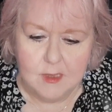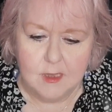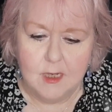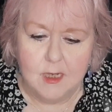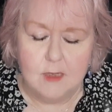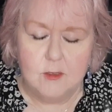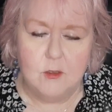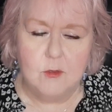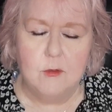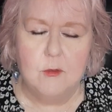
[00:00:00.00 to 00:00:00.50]

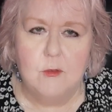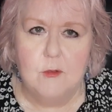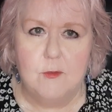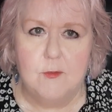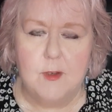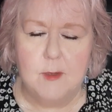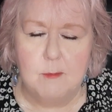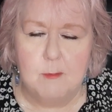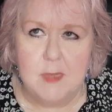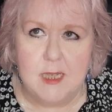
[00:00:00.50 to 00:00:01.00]
I don't know if
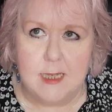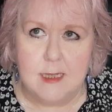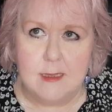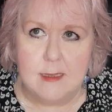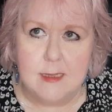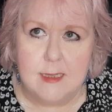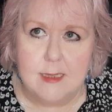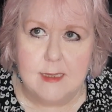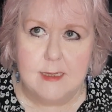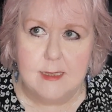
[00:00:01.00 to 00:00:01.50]
I'm
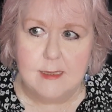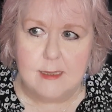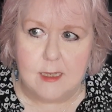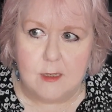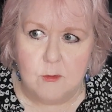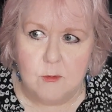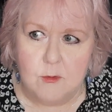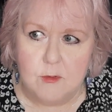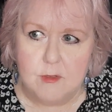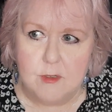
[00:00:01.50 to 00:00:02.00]
making this
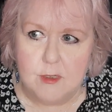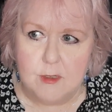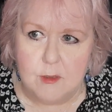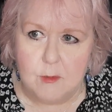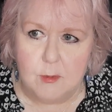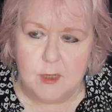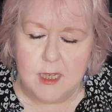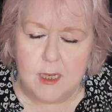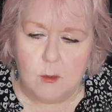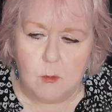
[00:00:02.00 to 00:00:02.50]
sound the
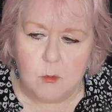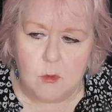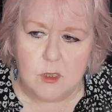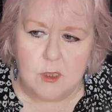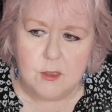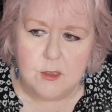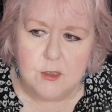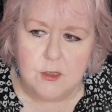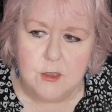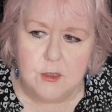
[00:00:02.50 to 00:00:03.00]
way I
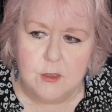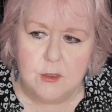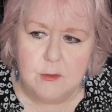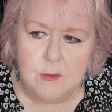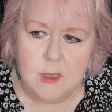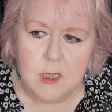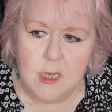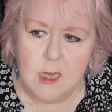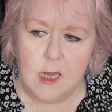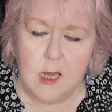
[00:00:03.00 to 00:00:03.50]
want to,
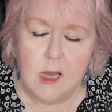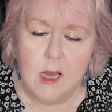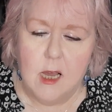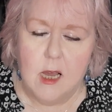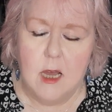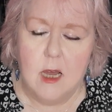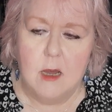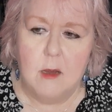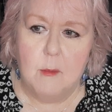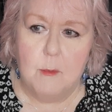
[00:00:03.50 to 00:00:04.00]

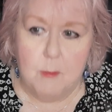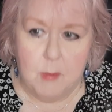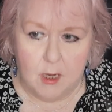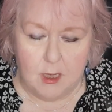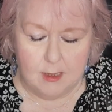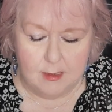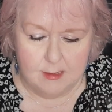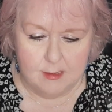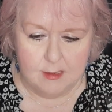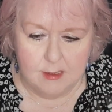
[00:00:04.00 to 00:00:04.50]

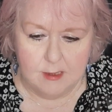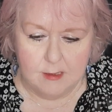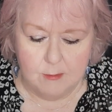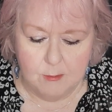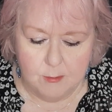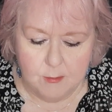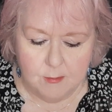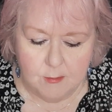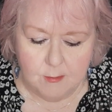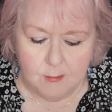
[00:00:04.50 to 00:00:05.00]
but
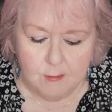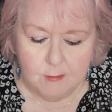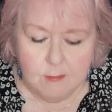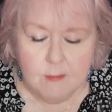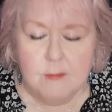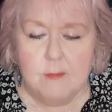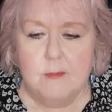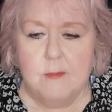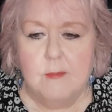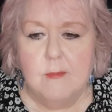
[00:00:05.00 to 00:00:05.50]

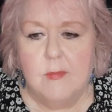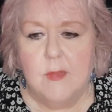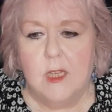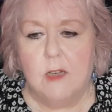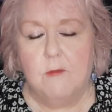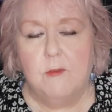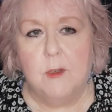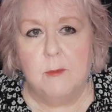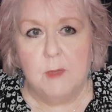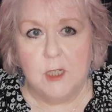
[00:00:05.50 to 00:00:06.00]

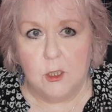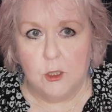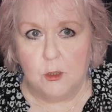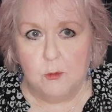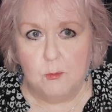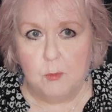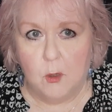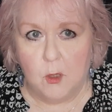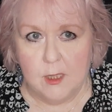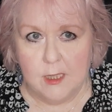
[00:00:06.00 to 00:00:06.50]
from a
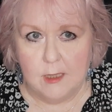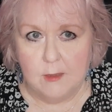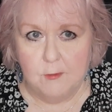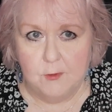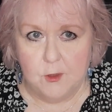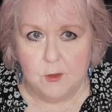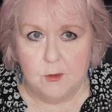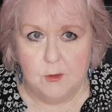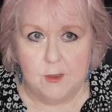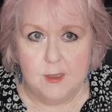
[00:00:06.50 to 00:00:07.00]
good point of
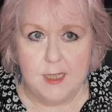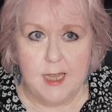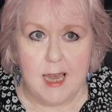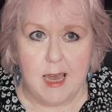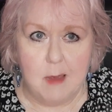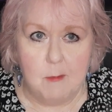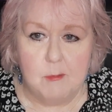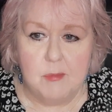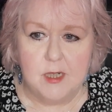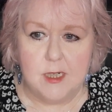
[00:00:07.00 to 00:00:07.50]
view, the
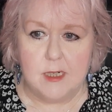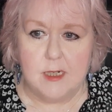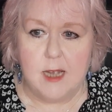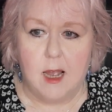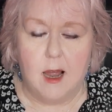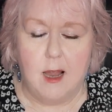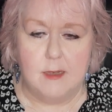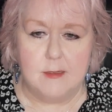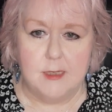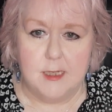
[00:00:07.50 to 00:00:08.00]
emperor
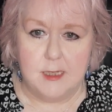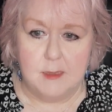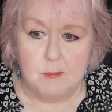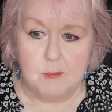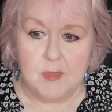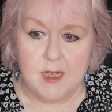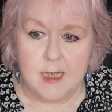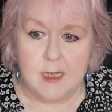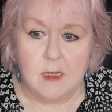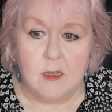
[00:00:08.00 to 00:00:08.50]
card can
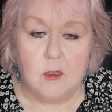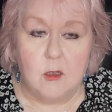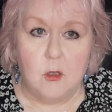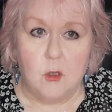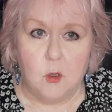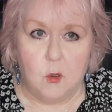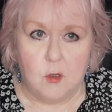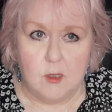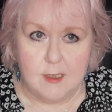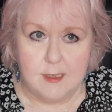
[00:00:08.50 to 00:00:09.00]
bring
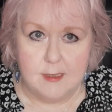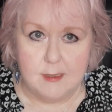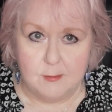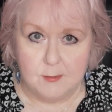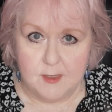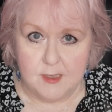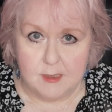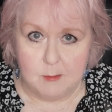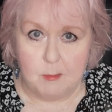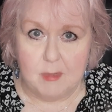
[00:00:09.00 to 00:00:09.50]
lots of
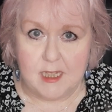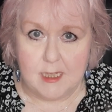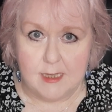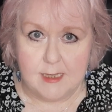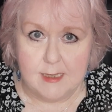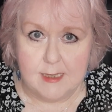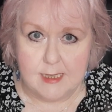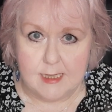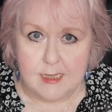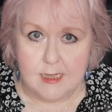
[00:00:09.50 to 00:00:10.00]

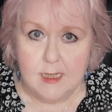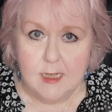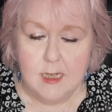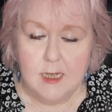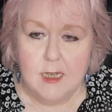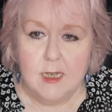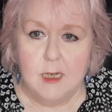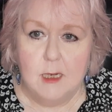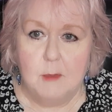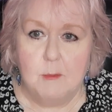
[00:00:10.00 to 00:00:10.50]
stability,
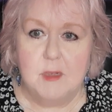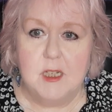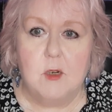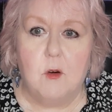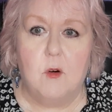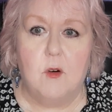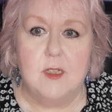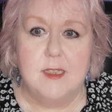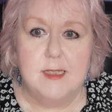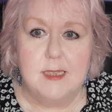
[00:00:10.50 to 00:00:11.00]

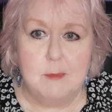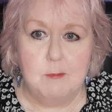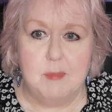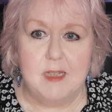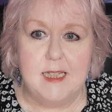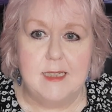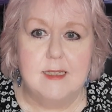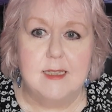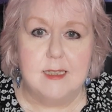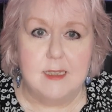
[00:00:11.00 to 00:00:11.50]
because he
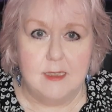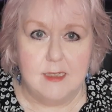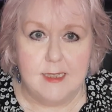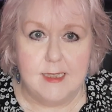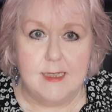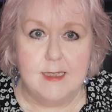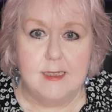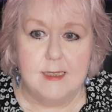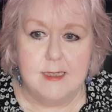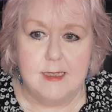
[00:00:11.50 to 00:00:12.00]
basically
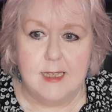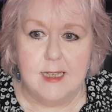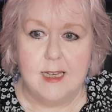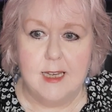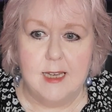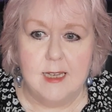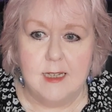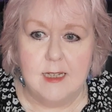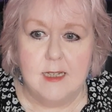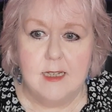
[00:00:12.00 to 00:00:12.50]
is
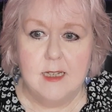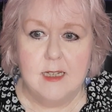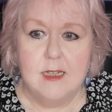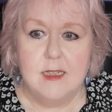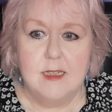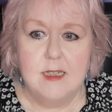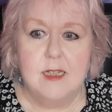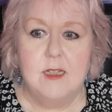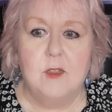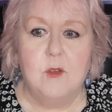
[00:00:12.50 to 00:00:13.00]
saying,
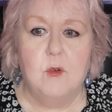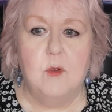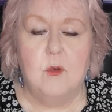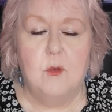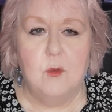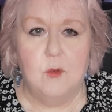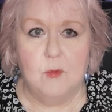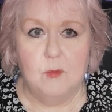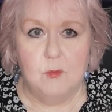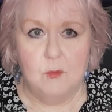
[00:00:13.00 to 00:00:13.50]
you
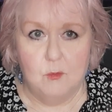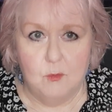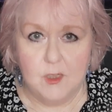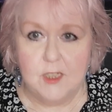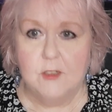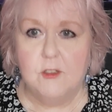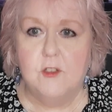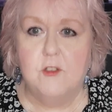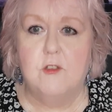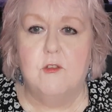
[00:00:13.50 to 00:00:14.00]
know,
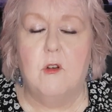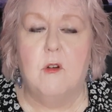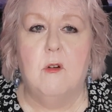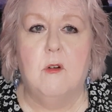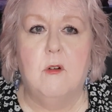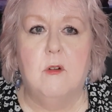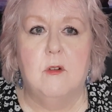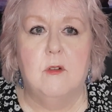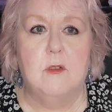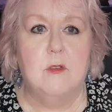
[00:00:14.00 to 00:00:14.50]
we're
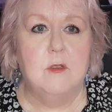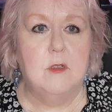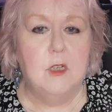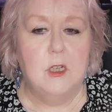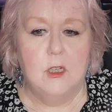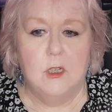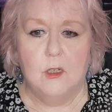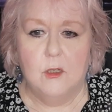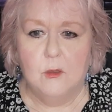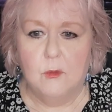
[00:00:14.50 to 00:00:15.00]
strong,
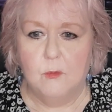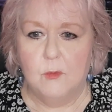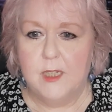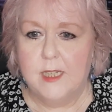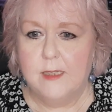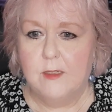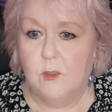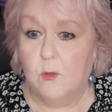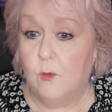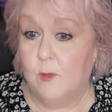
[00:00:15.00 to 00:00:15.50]

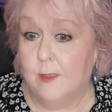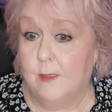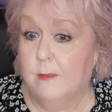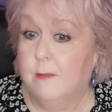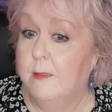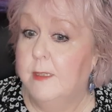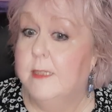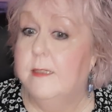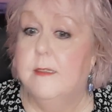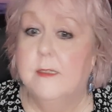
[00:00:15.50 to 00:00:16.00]
we don't
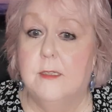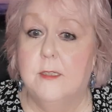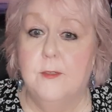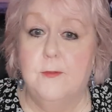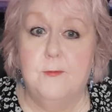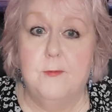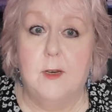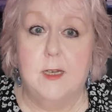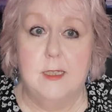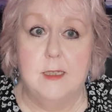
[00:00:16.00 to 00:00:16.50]
need to
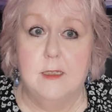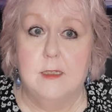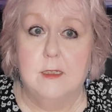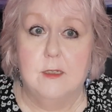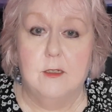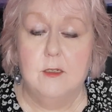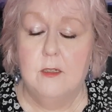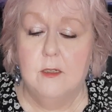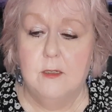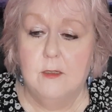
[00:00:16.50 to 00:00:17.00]
fight
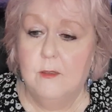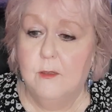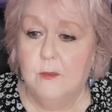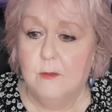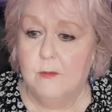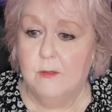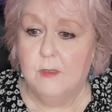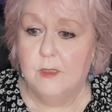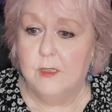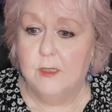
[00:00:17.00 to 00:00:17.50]
you,
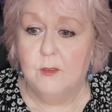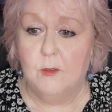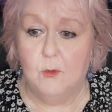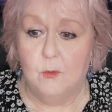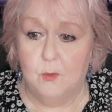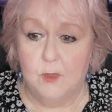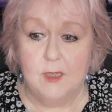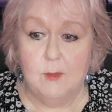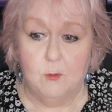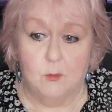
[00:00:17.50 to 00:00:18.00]
you know,
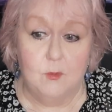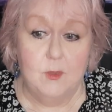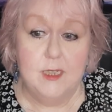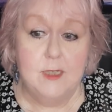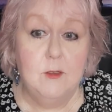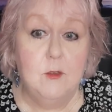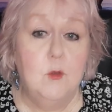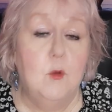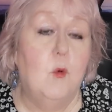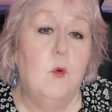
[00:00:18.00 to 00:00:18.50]
we
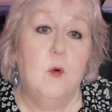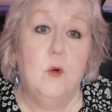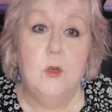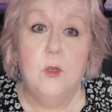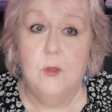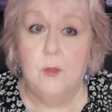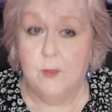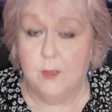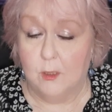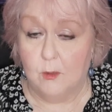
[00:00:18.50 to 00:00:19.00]
know
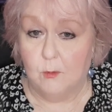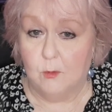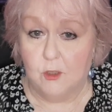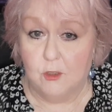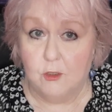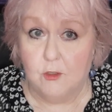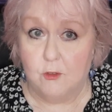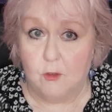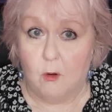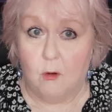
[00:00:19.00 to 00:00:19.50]
that we're
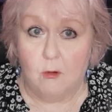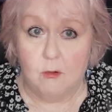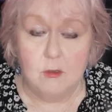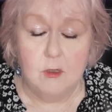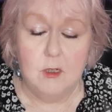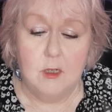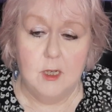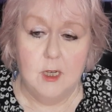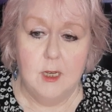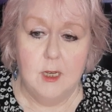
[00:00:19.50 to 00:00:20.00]
strong,